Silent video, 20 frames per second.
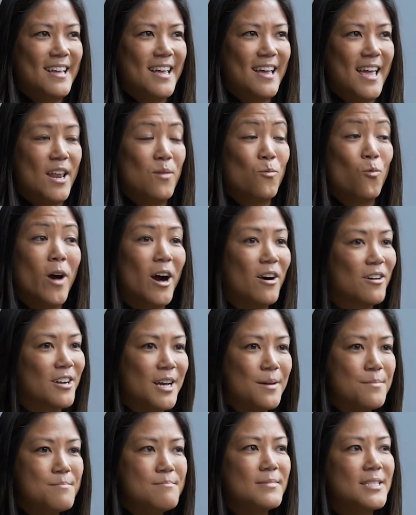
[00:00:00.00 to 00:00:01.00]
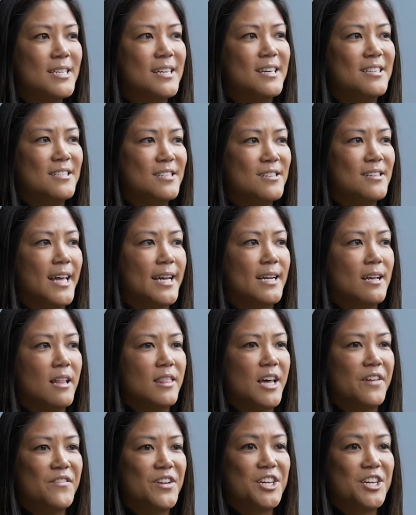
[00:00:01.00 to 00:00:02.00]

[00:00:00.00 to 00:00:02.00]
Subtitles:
and welcomed into a loving